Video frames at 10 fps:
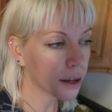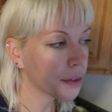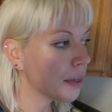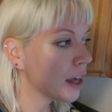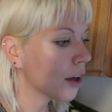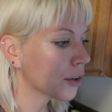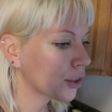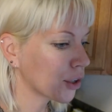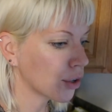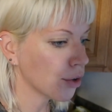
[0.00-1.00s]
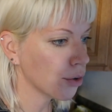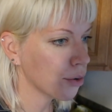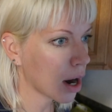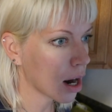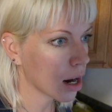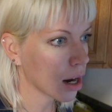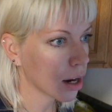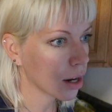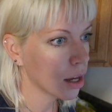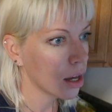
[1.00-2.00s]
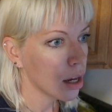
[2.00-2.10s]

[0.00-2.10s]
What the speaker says: and then the other two are